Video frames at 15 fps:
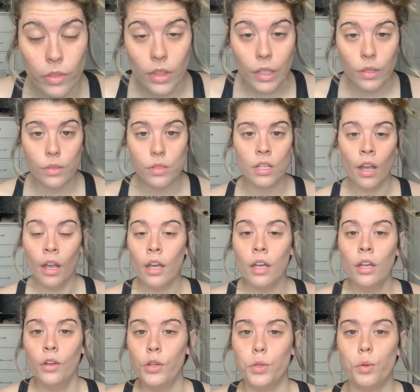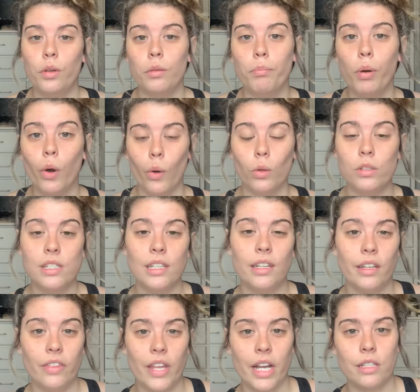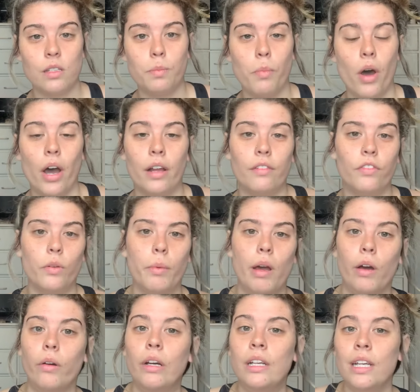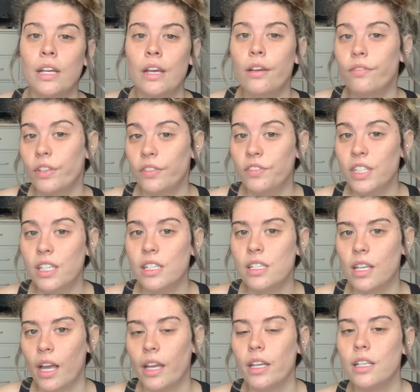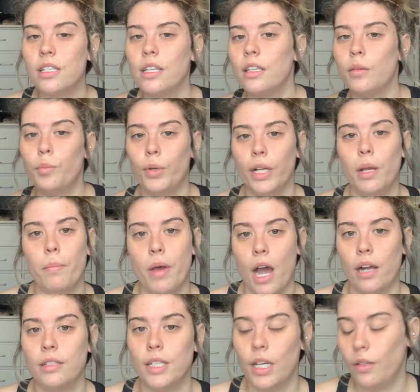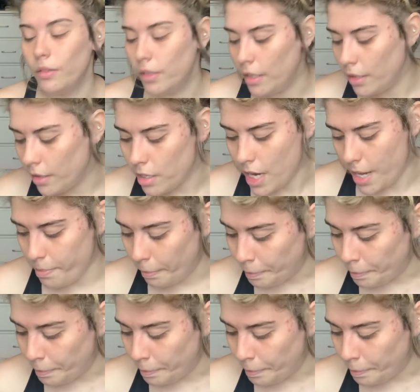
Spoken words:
those, you can pulse it in that spot for about 15 seconds and then bring it back down, okay?